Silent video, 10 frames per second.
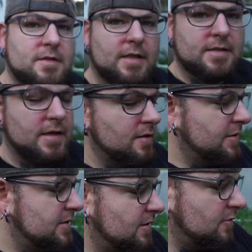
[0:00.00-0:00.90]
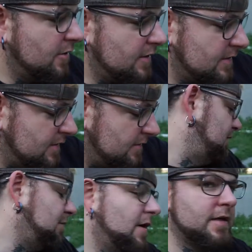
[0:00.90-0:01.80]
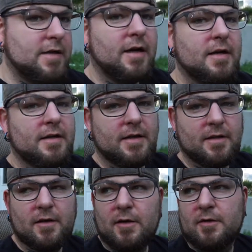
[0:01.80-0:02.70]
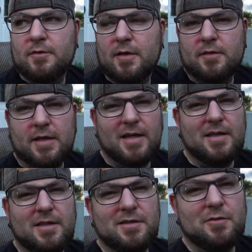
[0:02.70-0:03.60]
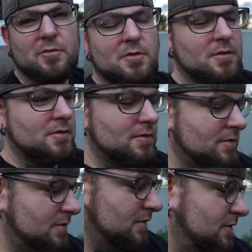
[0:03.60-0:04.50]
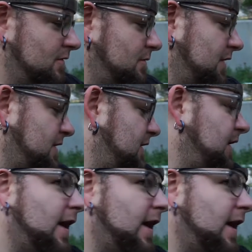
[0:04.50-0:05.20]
test it out, make sure it works. I'm not gonna cut anything though. I don't, I don't think I need to. But it's good to